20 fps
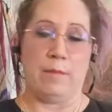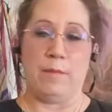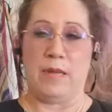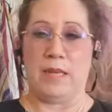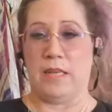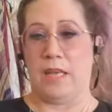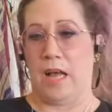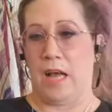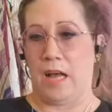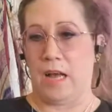I
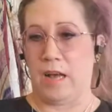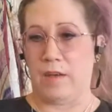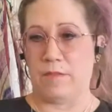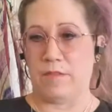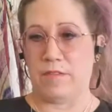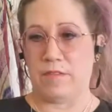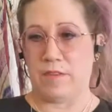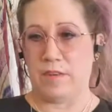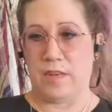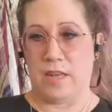mean,
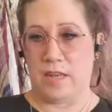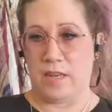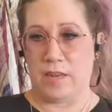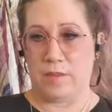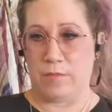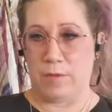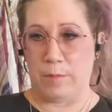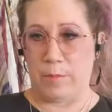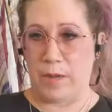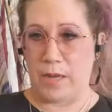obviously not
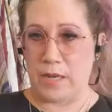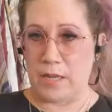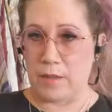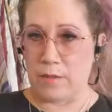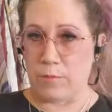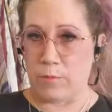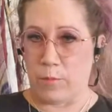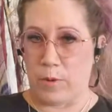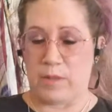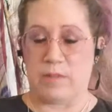
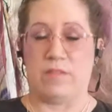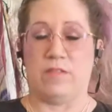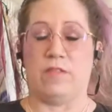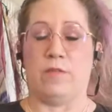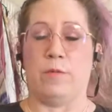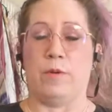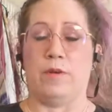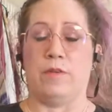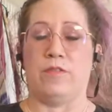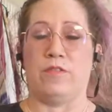everybody wants
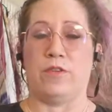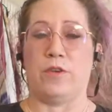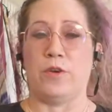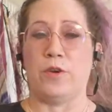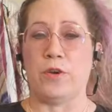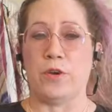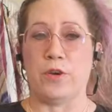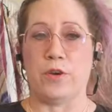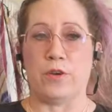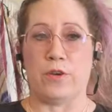to wear a
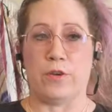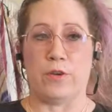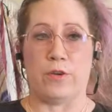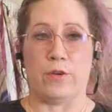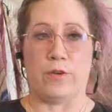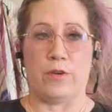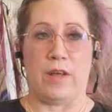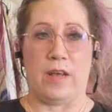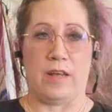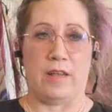skirt
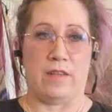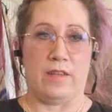or